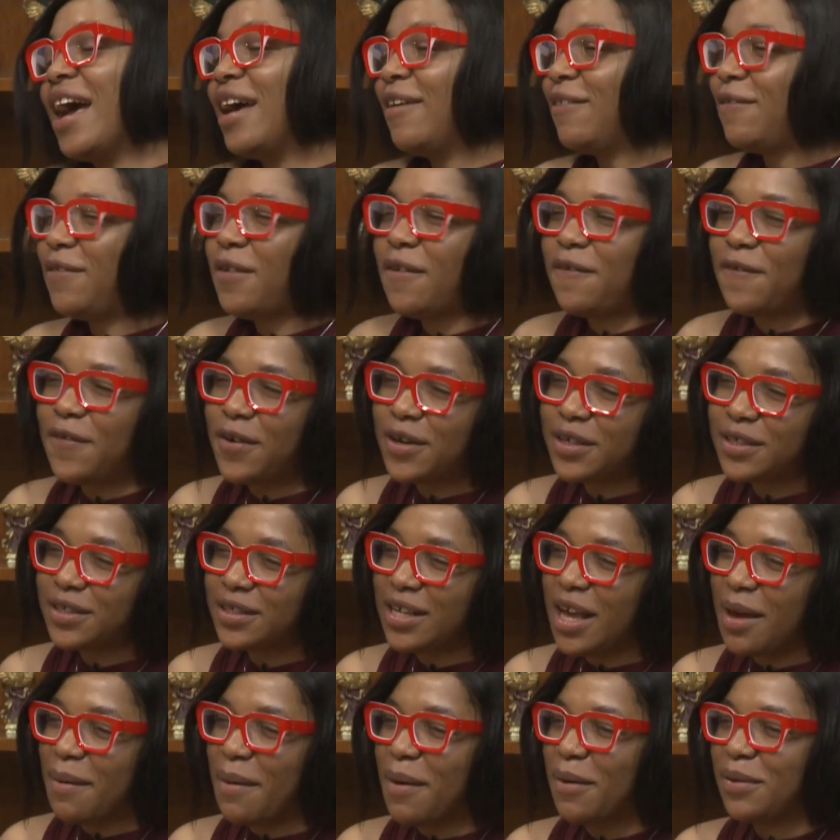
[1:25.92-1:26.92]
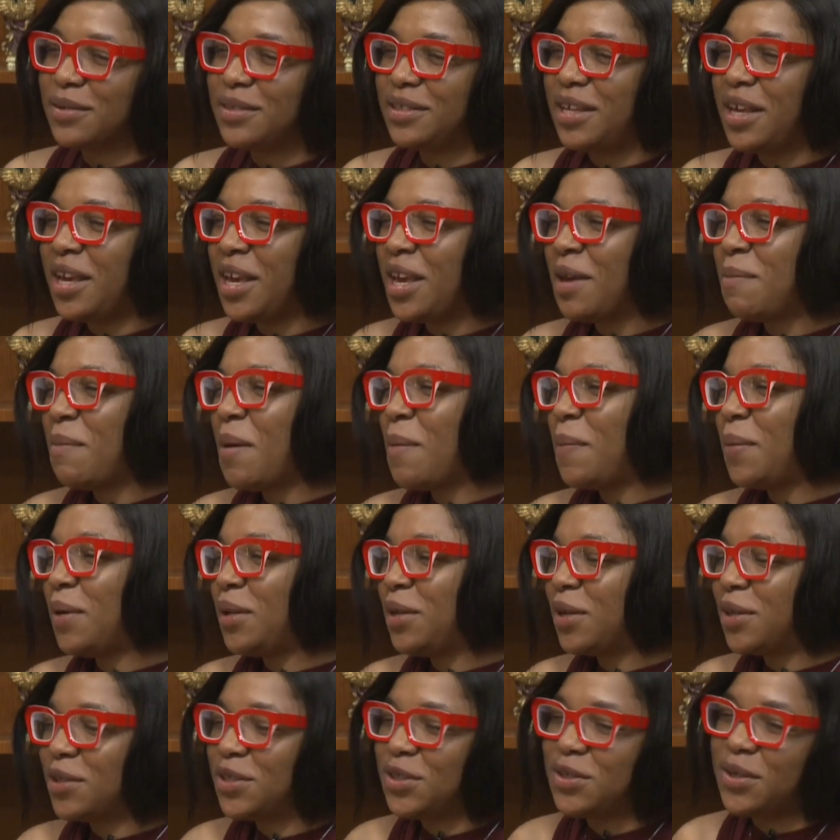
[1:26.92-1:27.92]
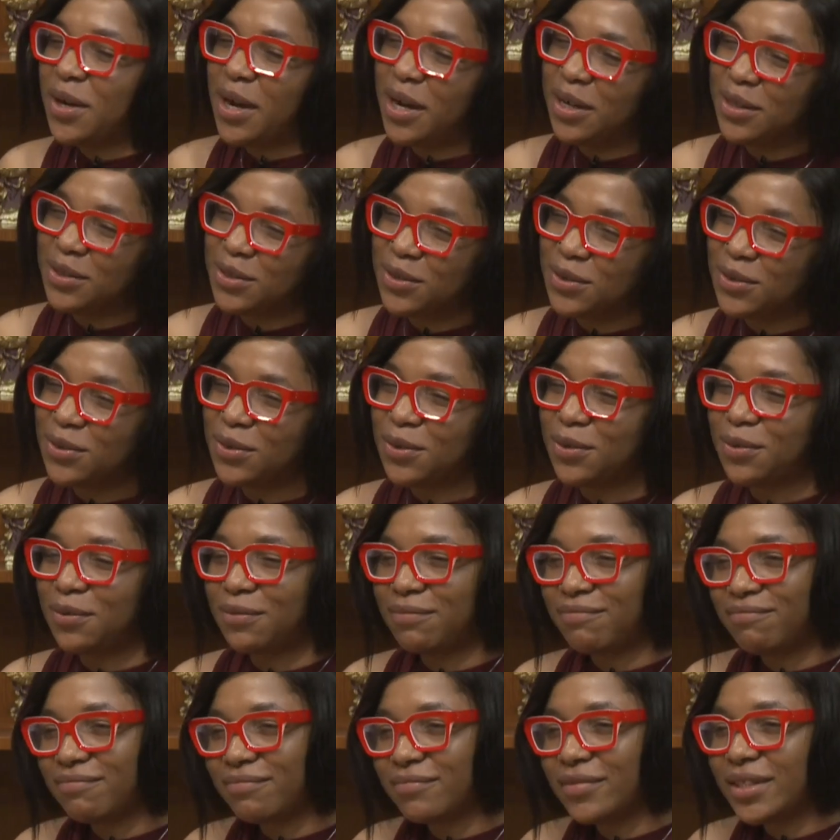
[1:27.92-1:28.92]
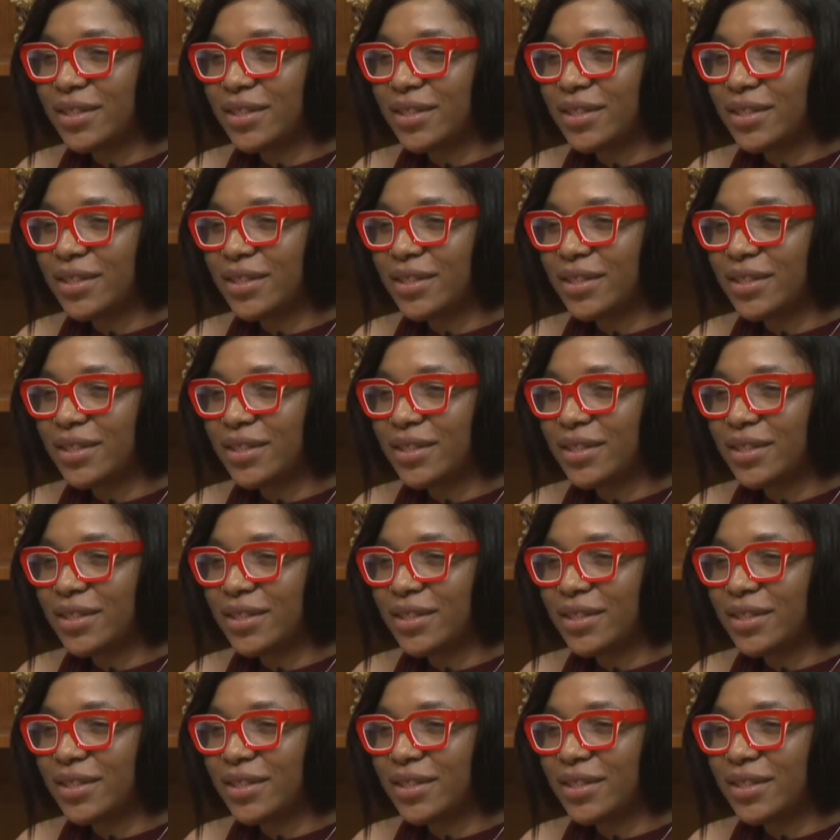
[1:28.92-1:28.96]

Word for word: Hmm. The first time I was thinking maybe they're trying to, you know,